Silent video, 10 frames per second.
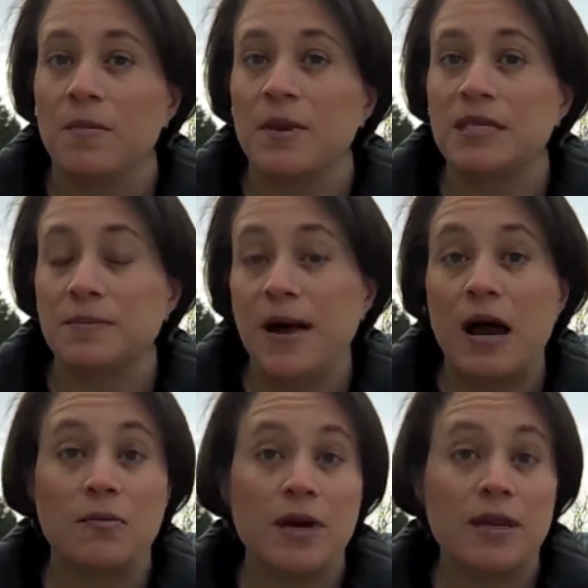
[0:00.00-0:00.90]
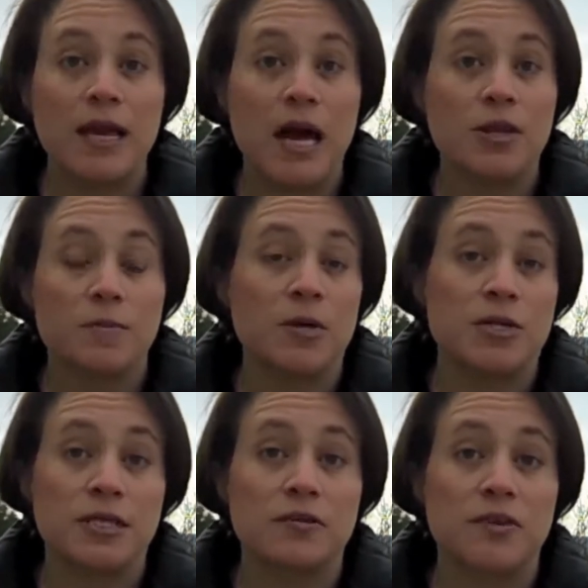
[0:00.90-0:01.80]
but it's about where the other
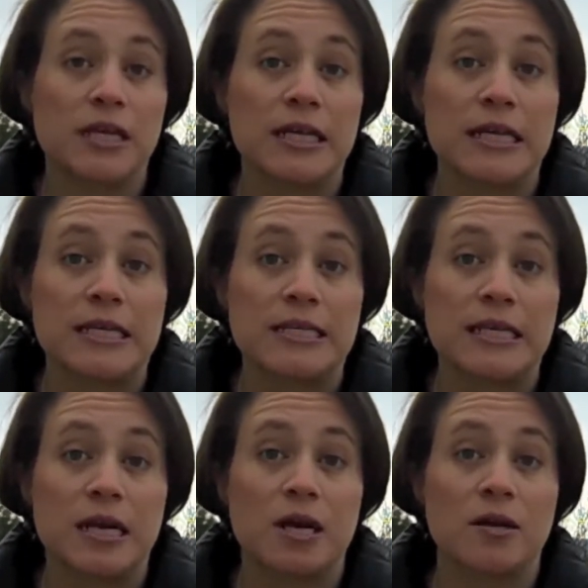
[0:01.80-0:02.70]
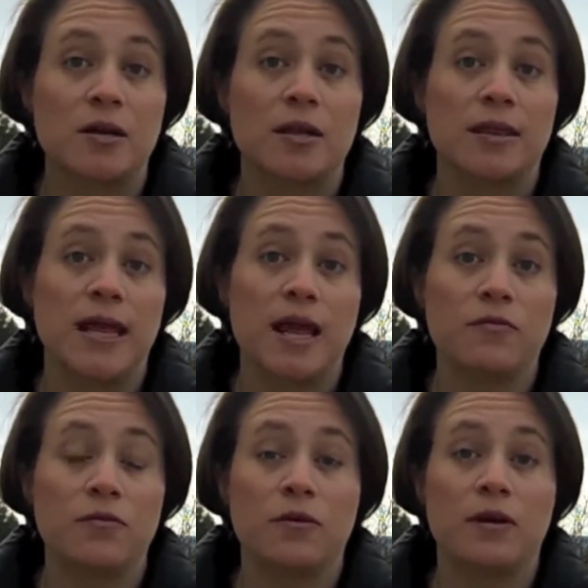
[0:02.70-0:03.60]
person really is in their
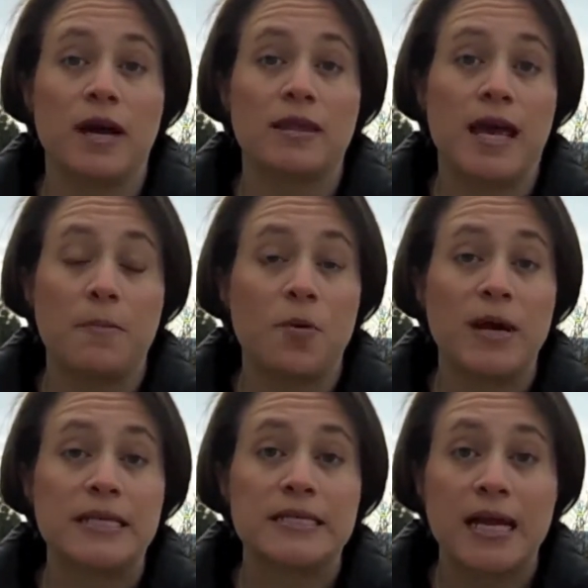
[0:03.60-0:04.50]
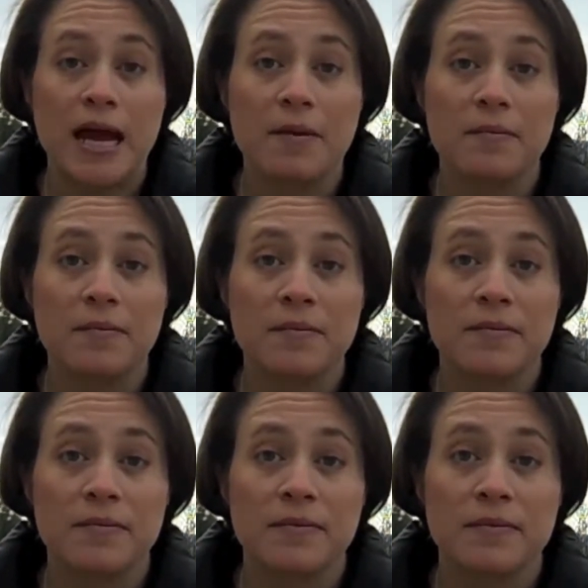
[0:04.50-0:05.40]
life or at that point in time.
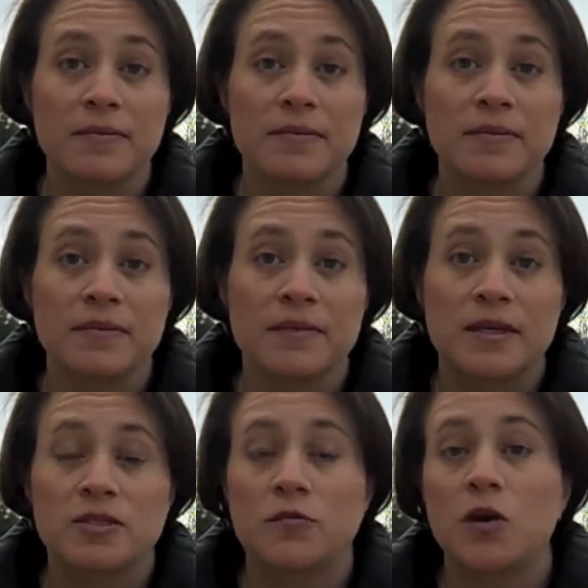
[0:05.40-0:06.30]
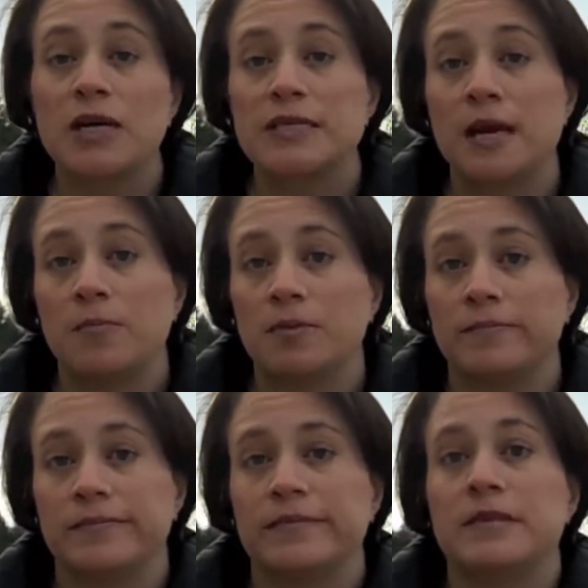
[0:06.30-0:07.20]
So for example,
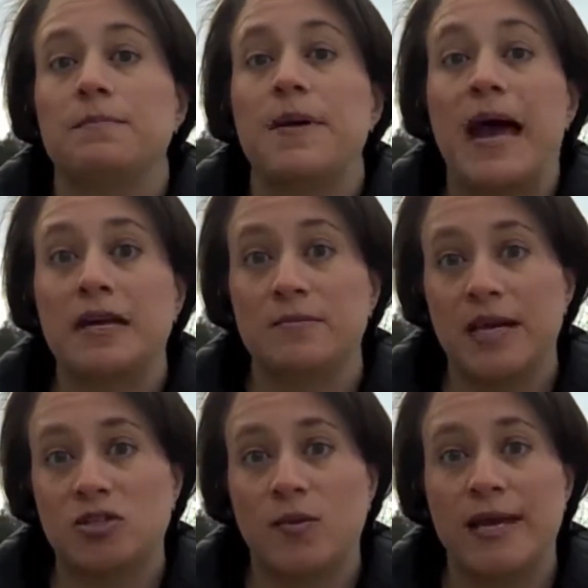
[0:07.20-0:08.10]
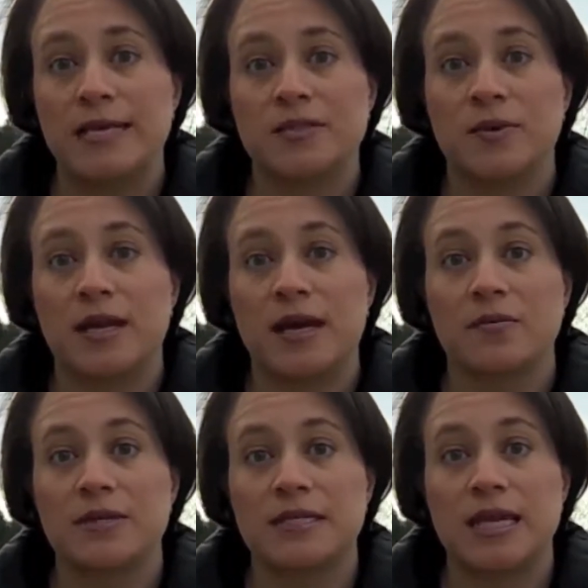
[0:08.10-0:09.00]
back in my 20s when I
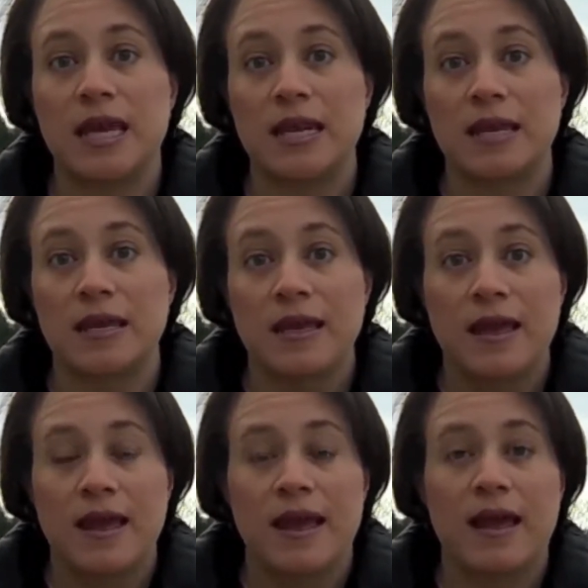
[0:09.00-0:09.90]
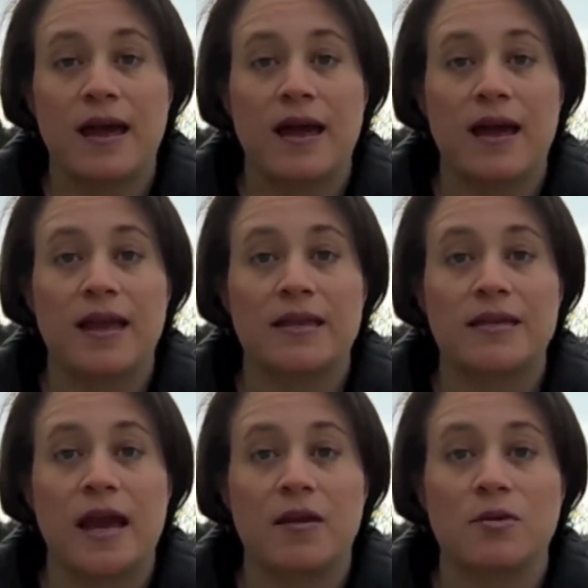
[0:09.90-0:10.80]
was dating,
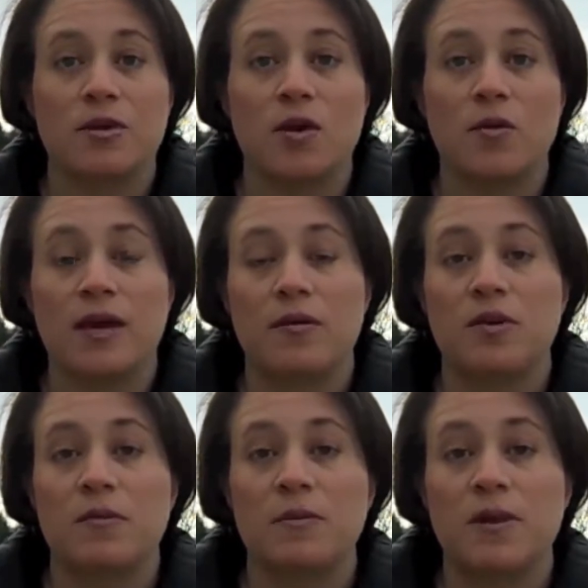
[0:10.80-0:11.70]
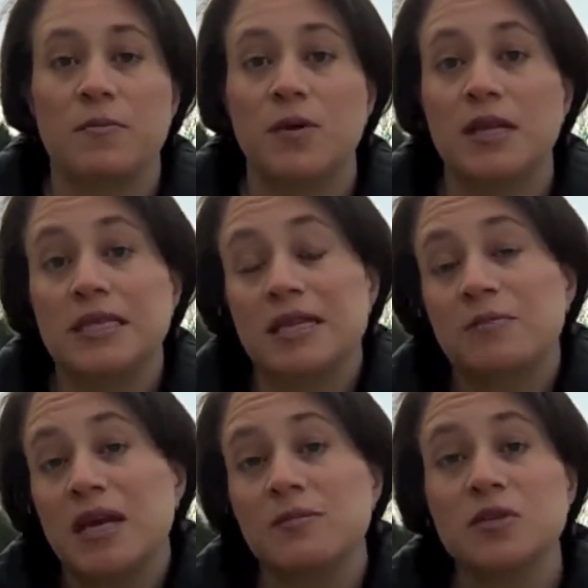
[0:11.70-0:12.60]
and I would go when I would meet people, and
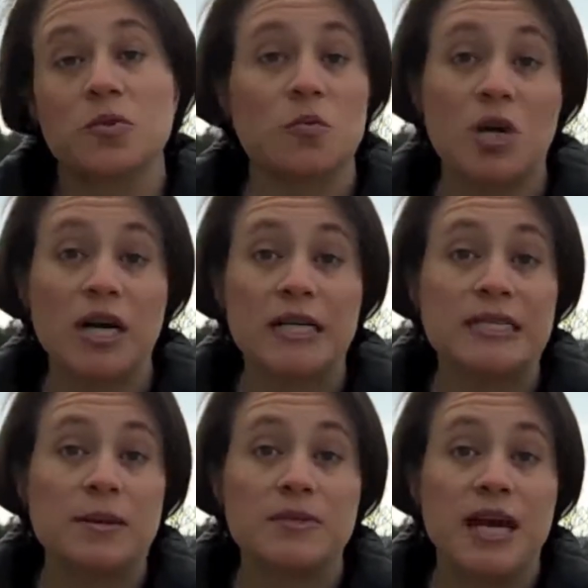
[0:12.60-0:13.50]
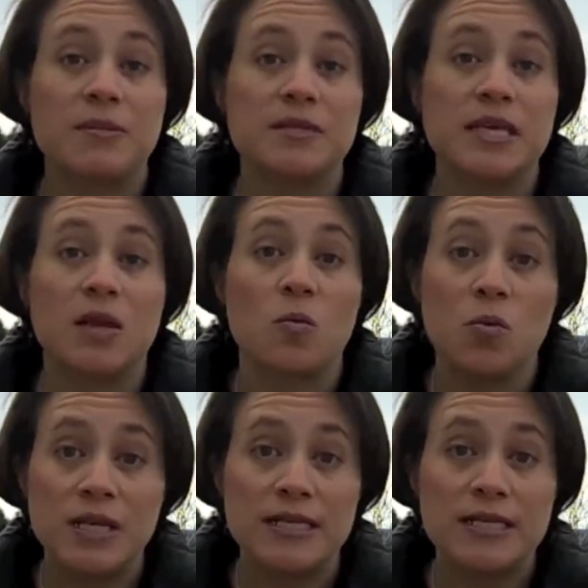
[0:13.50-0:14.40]
sometimes it would work and sometimes it
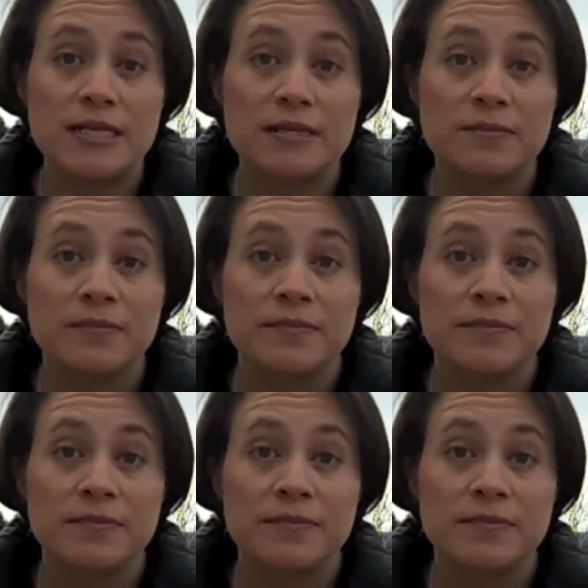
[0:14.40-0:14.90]
wouldn't.